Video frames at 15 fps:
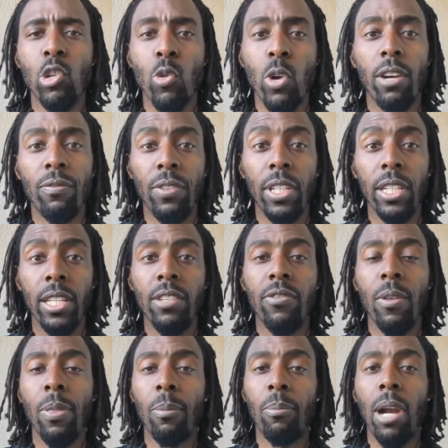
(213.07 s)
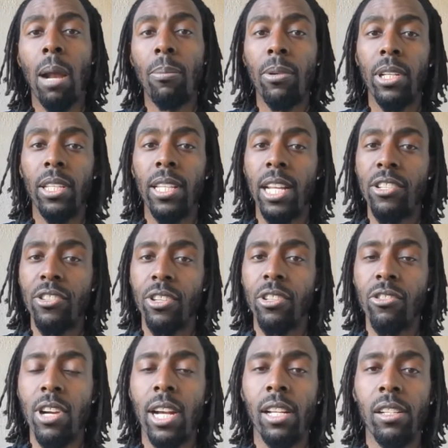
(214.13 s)
square footage from the property that
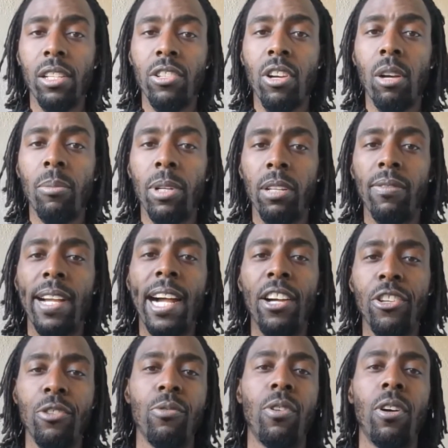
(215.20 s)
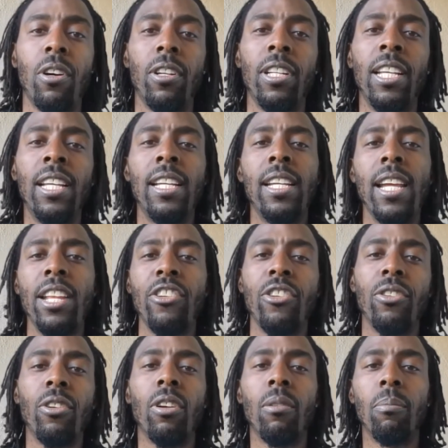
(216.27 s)
you're trying to determine the value on,
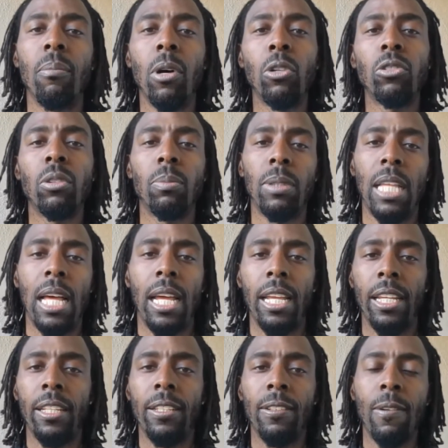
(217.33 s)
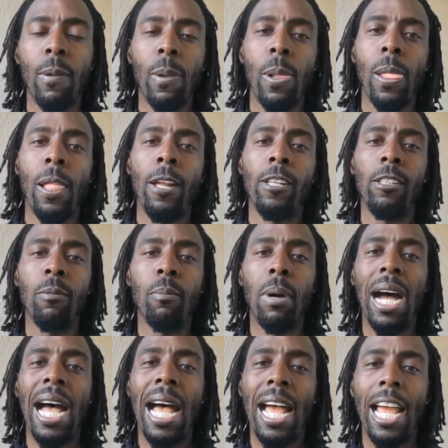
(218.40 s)
and you're going to multiply it
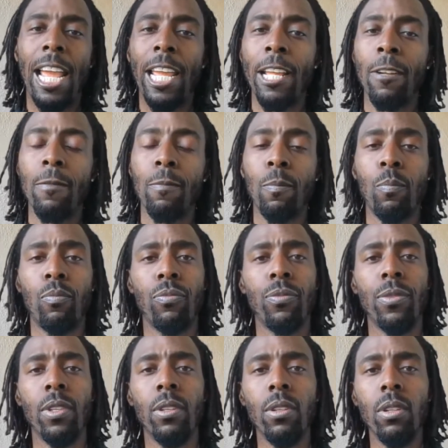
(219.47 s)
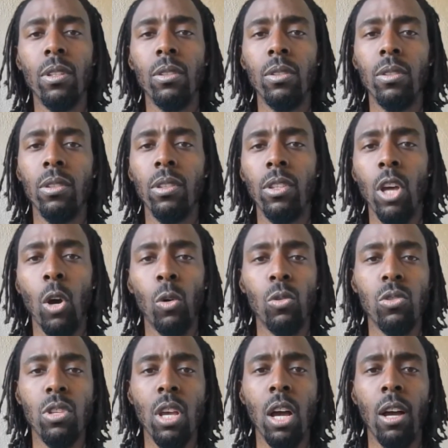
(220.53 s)
by
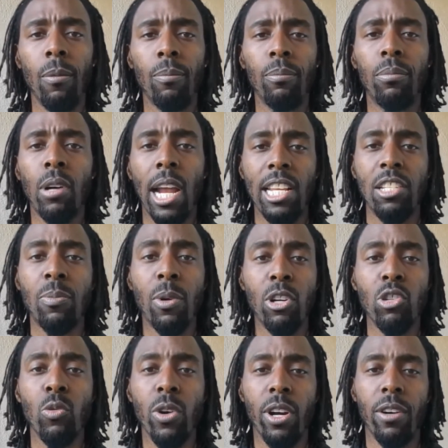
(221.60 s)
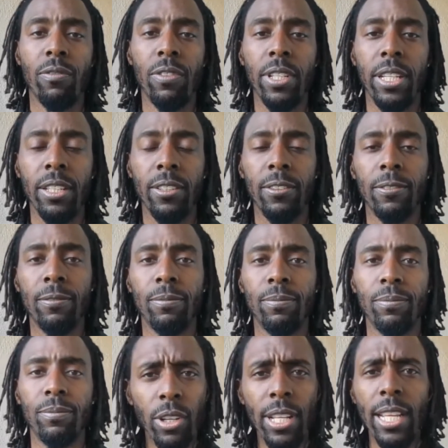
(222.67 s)
those price per square feet.
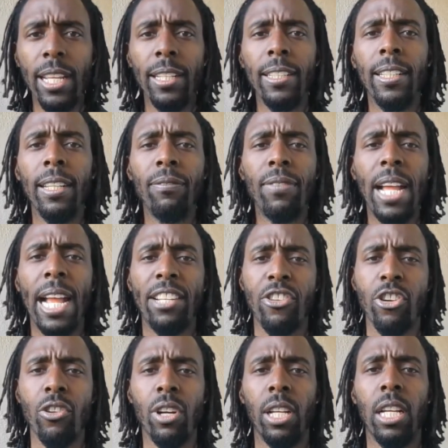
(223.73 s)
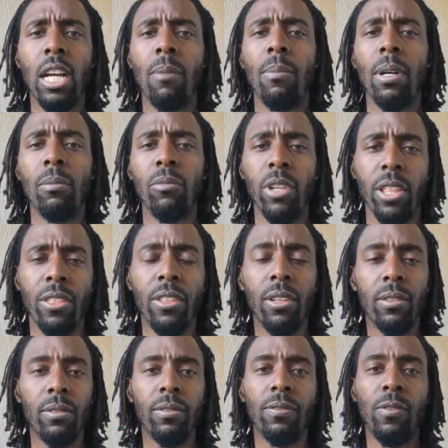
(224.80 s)
So then, in fact, you're going to come up with
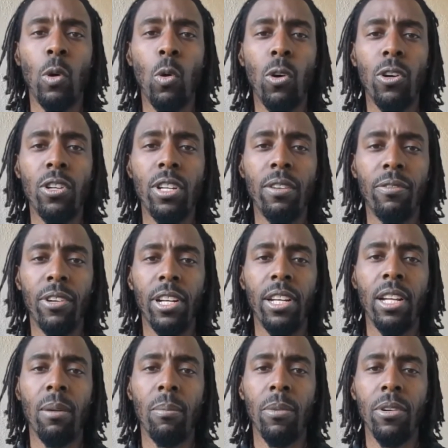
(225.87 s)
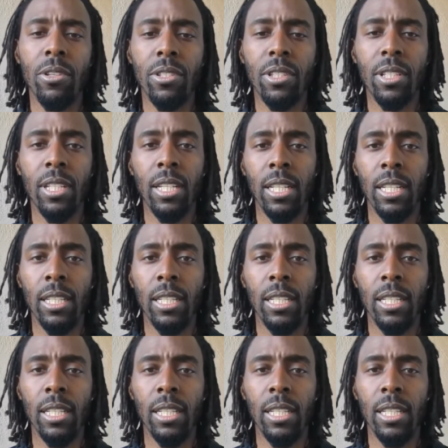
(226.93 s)
four different numbers